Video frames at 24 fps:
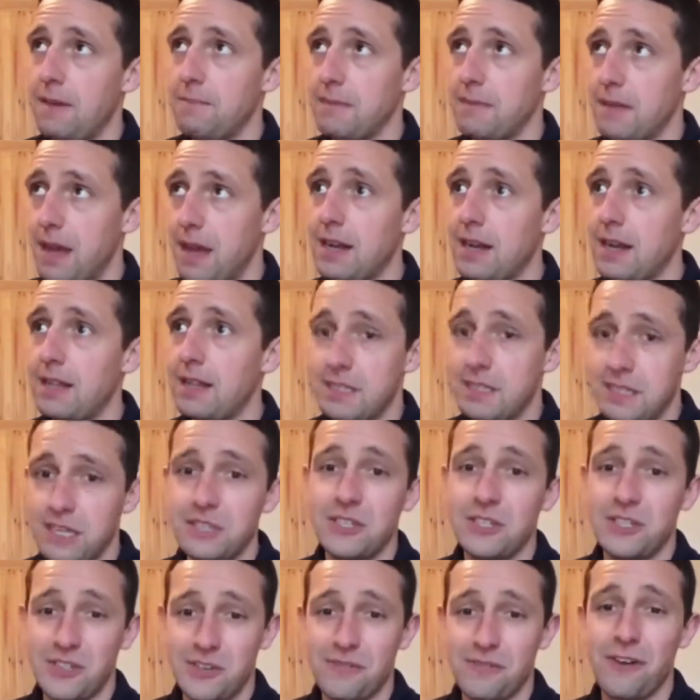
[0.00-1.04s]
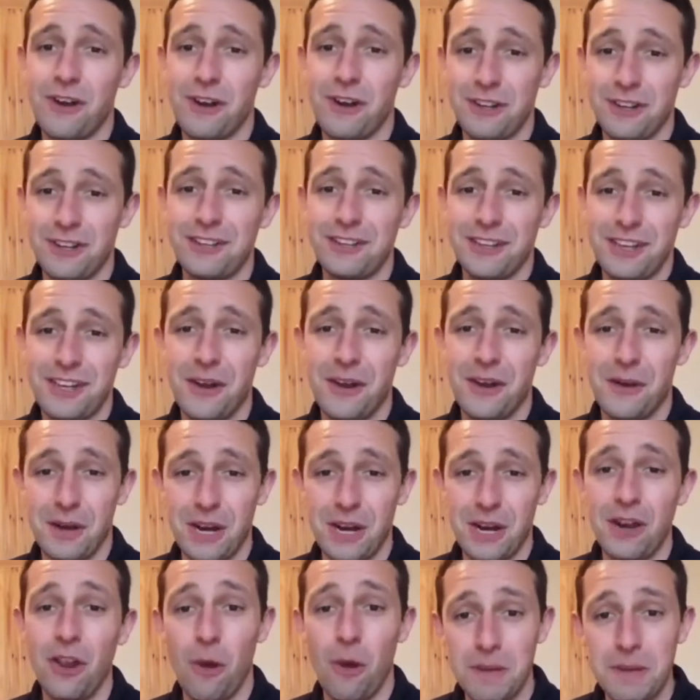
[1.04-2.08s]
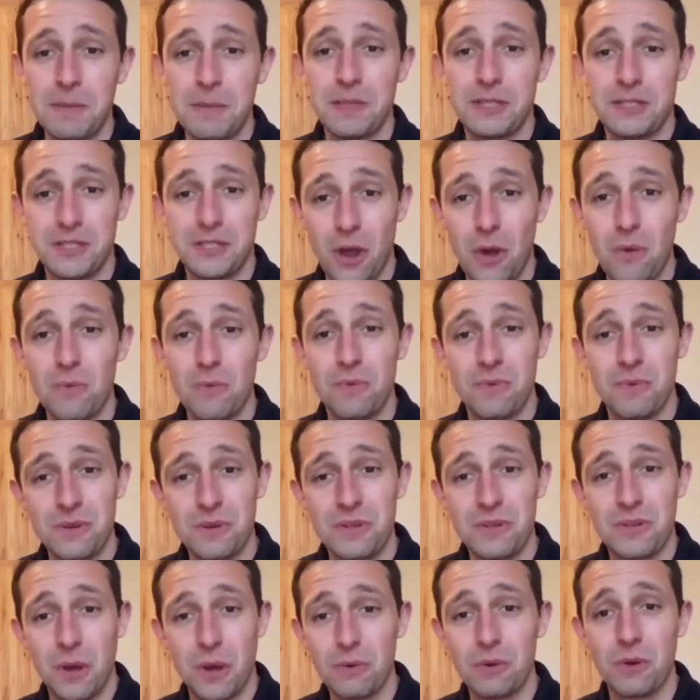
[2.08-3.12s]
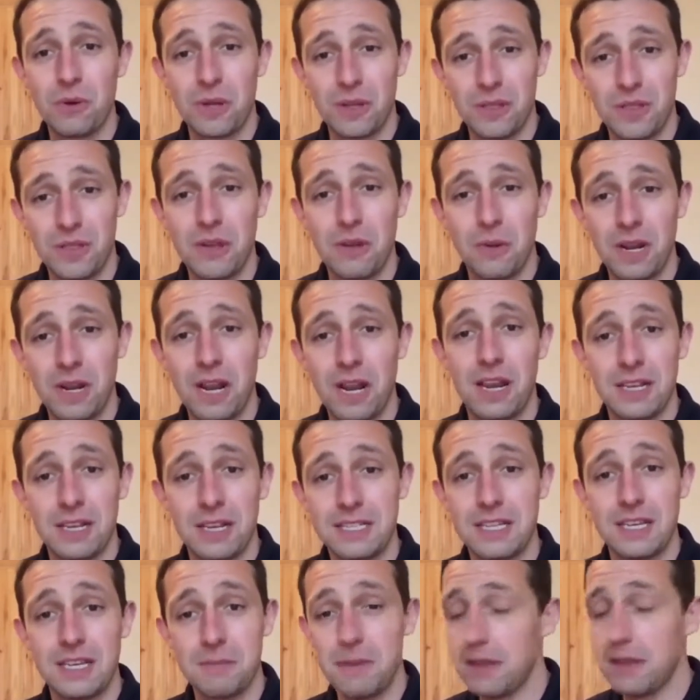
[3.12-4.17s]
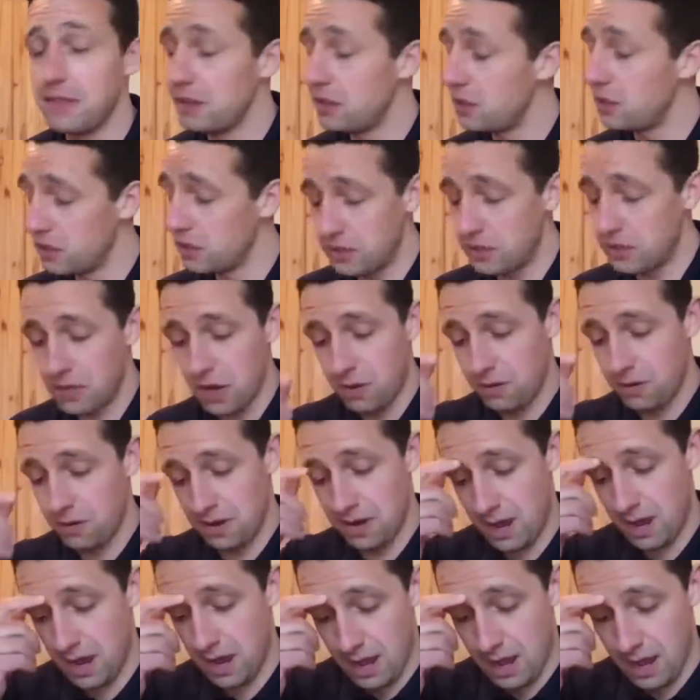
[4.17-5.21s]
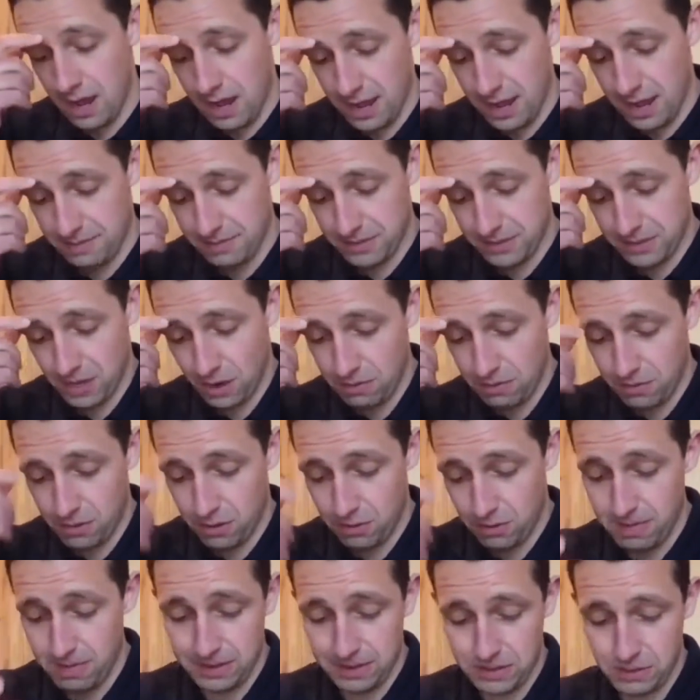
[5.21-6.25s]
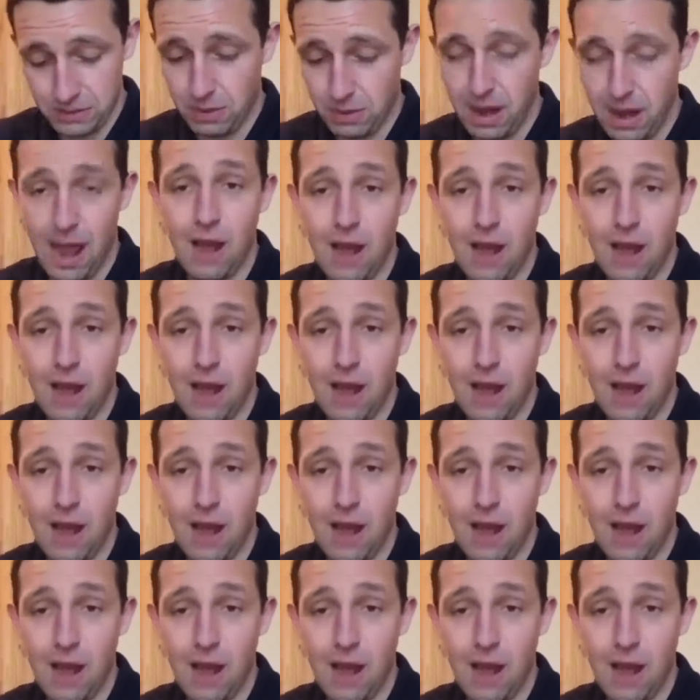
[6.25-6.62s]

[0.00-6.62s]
analytics is your friend, you know. And a lot of people don't don't look don't at the analytics, mate. They just don't. Um, so coming back to how